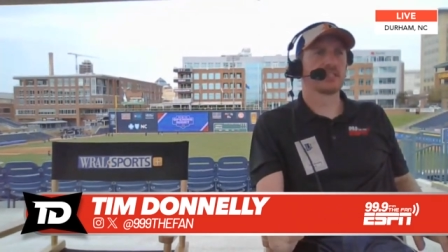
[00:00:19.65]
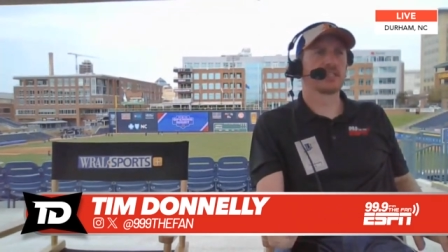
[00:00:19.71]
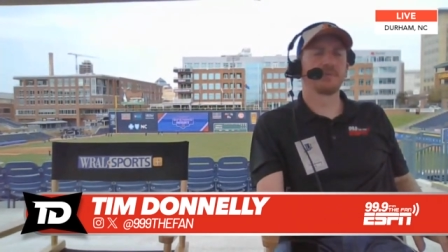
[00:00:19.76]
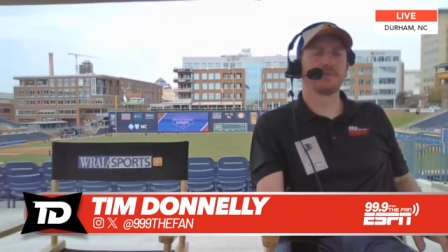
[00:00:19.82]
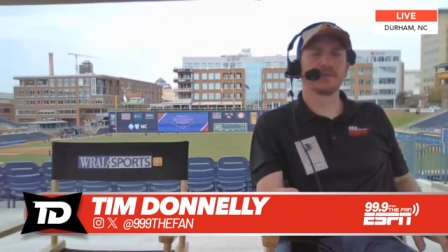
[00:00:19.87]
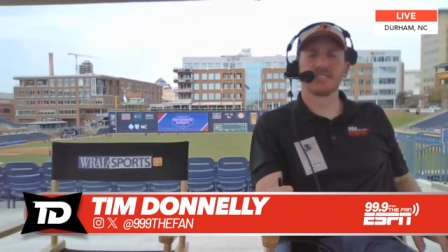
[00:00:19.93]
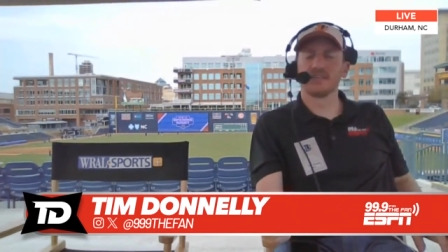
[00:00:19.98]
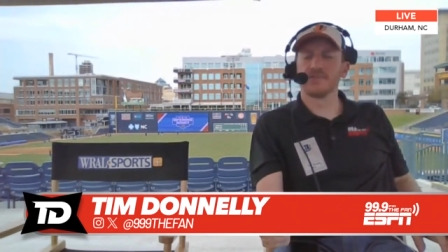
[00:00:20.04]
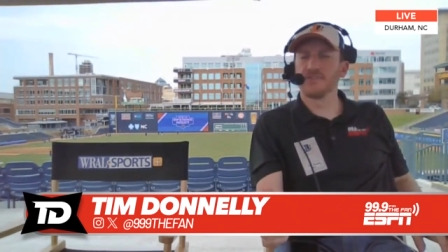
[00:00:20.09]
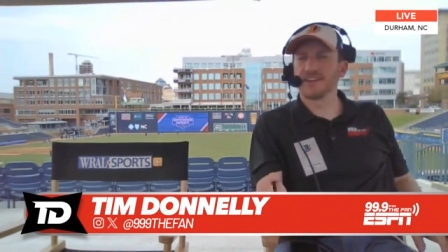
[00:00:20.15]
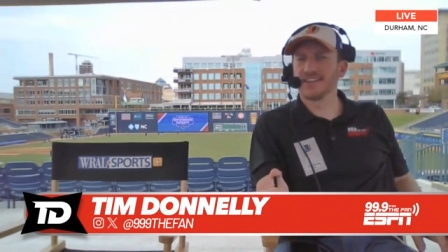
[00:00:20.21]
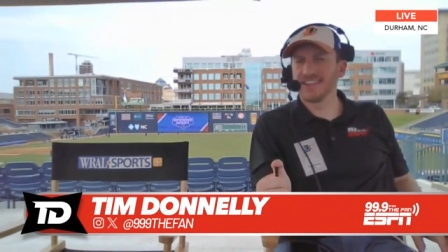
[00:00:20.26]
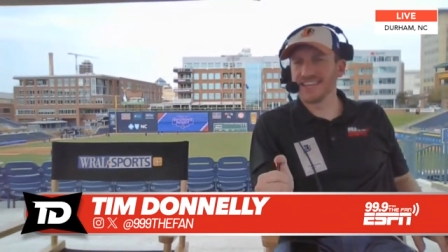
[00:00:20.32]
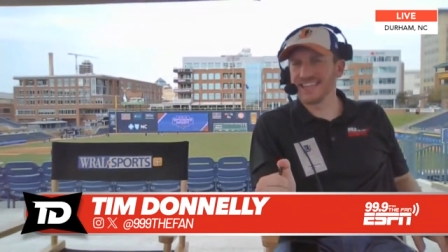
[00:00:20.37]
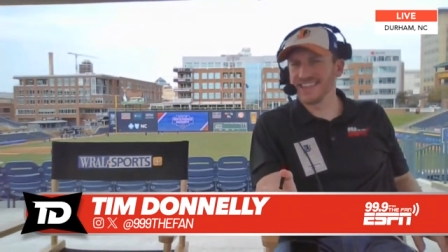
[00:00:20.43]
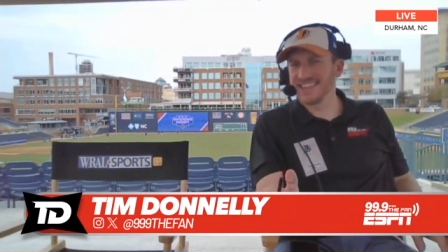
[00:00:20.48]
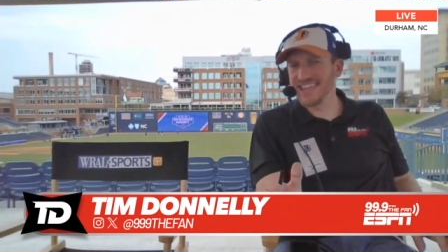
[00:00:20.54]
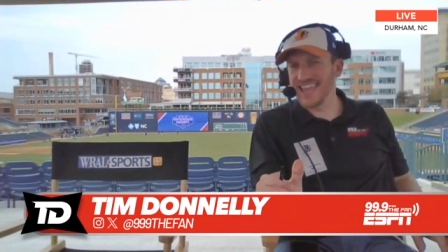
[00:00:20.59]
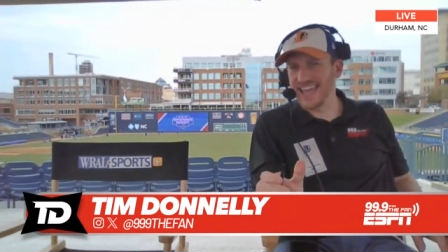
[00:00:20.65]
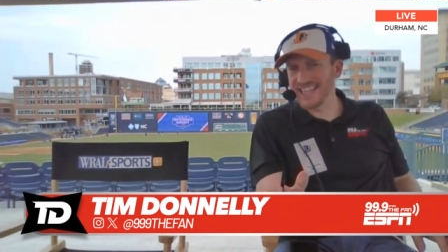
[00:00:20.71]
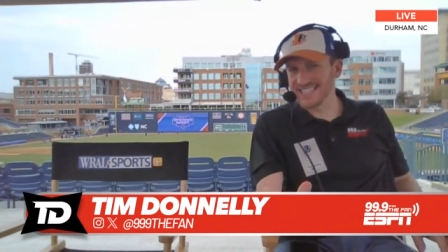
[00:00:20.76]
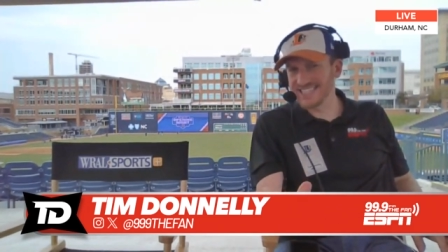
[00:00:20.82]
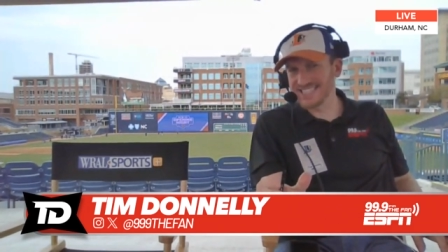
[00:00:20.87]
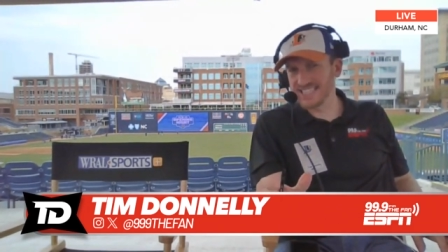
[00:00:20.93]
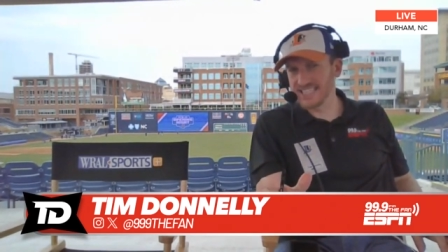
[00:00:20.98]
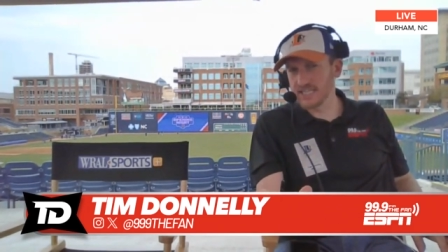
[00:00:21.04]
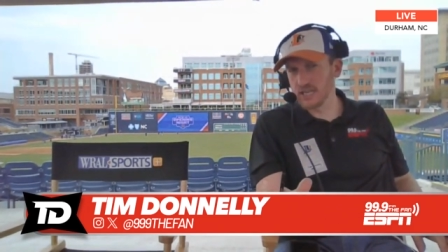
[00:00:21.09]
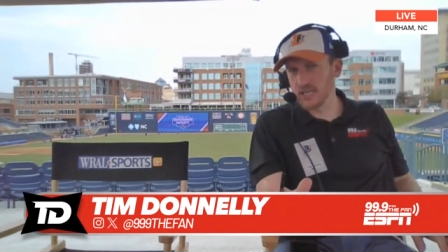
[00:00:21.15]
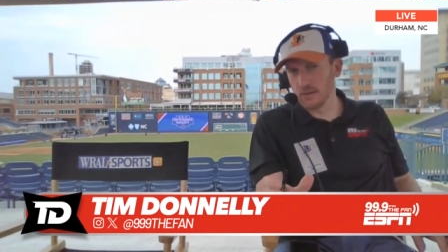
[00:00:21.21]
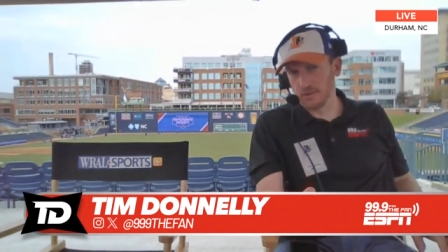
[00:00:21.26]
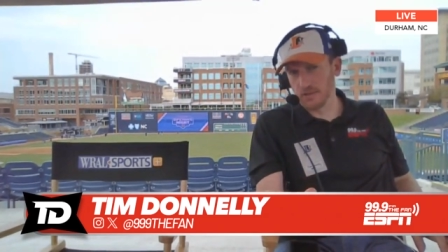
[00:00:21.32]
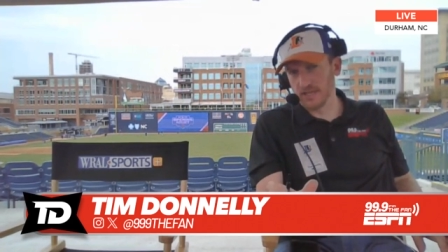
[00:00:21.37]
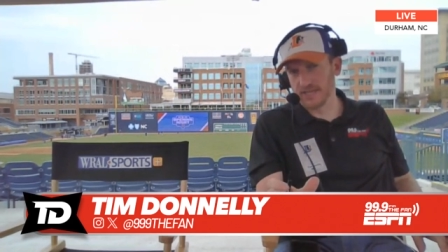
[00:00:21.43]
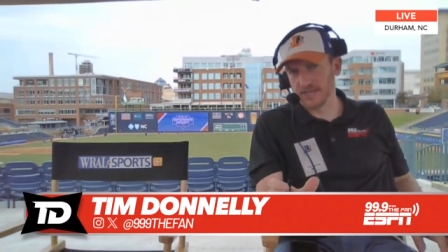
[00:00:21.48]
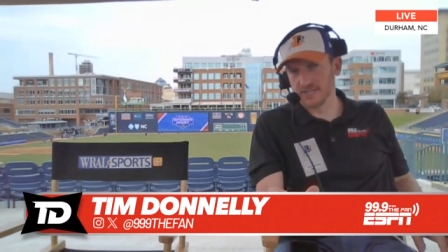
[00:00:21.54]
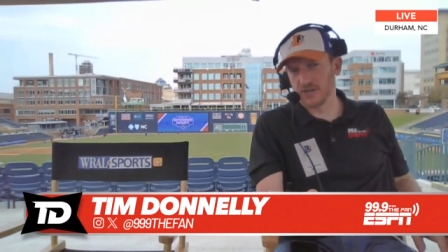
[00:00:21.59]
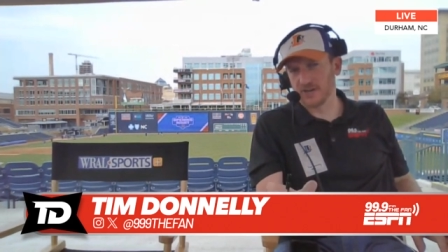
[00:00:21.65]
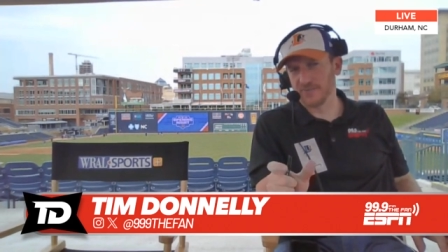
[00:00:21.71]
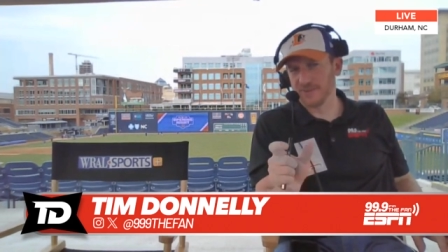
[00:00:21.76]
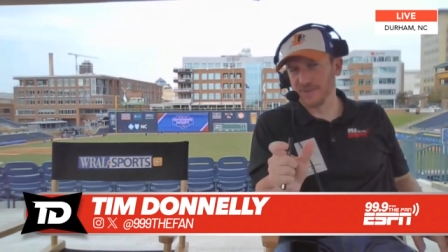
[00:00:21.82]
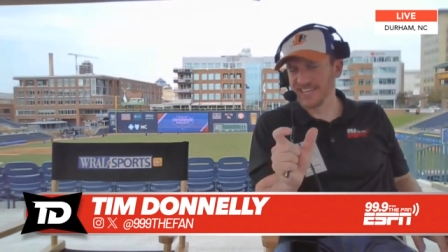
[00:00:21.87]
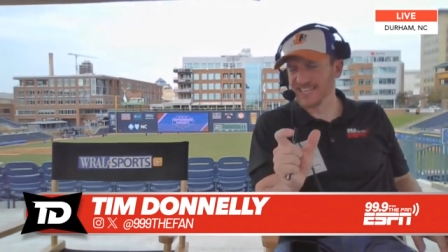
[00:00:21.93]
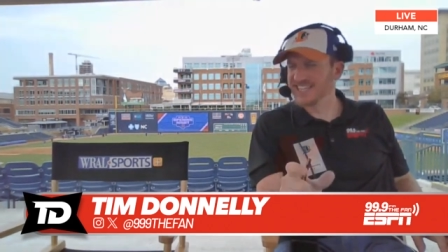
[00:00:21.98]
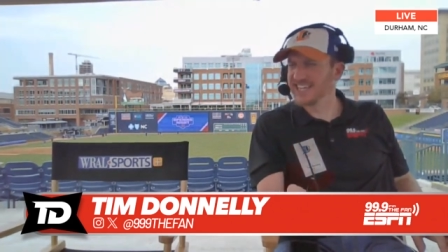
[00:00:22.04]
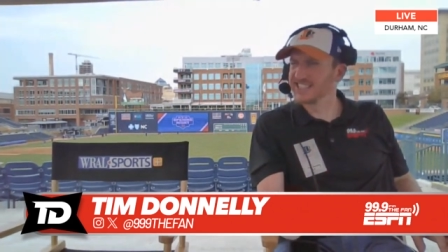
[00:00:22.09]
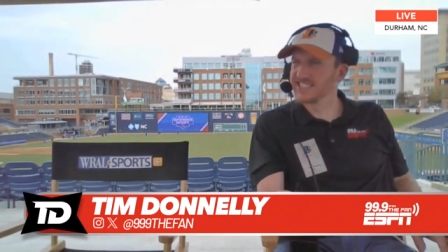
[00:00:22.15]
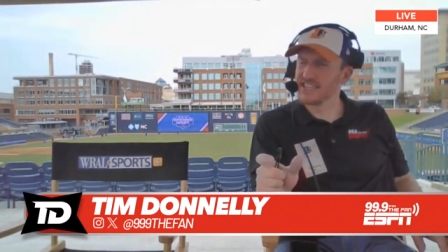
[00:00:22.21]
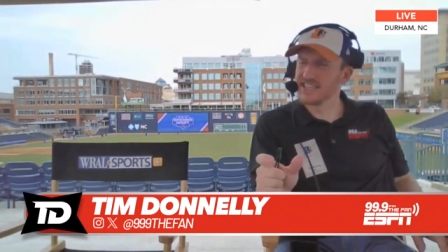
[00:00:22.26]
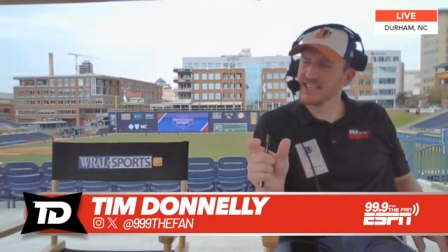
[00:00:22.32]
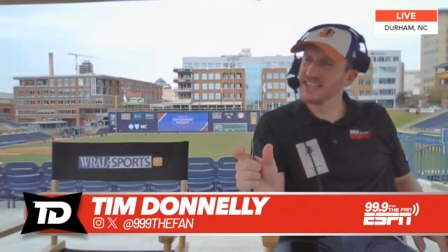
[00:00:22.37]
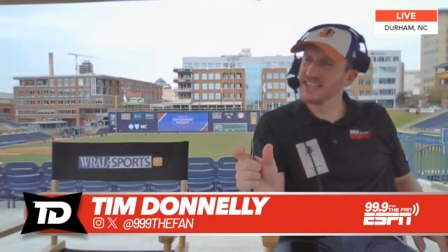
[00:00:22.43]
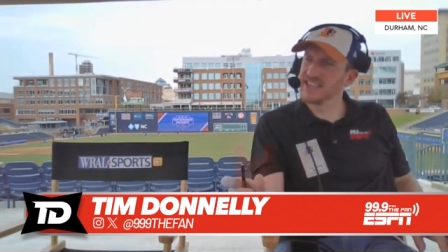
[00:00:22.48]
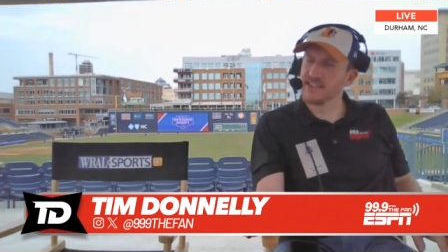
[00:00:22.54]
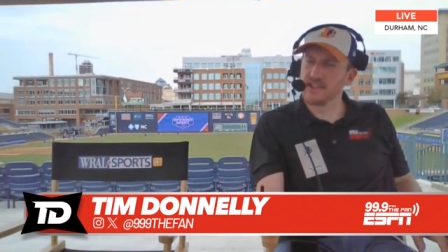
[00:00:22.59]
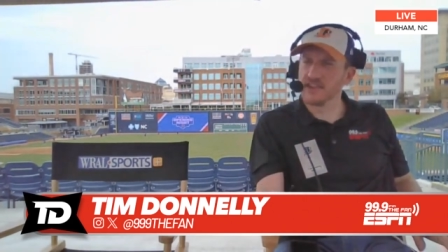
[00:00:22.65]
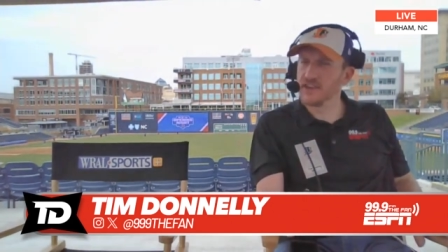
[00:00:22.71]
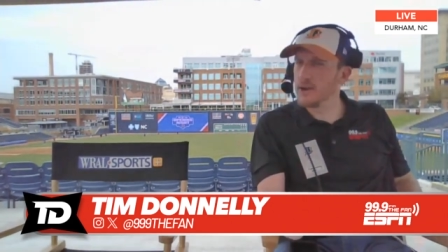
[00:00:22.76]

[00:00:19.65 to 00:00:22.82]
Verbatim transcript: specifically in the N C double A tournament, it doesn't,